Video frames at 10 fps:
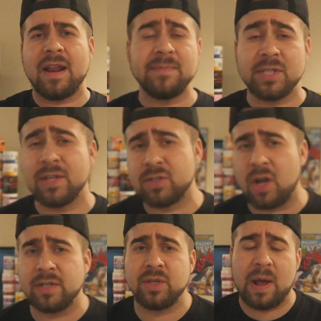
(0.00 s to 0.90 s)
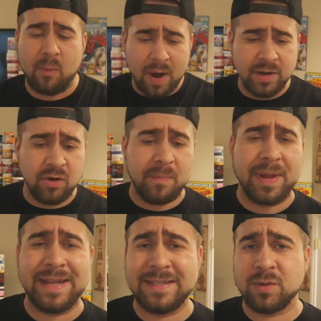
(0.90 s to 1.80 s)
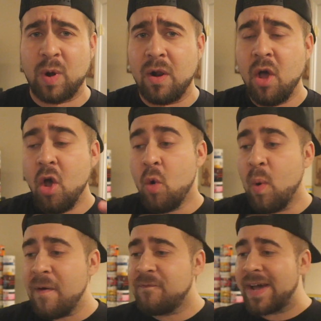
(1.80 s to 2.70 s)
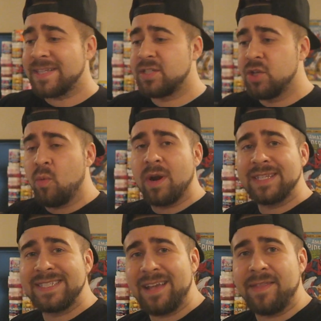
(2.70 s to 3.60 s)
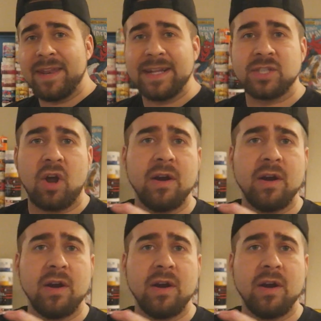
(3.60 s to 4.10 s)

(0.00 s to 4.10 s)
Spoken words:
I'm just gonna talk to you. I want your opinions as well. What fights do you want to see on the next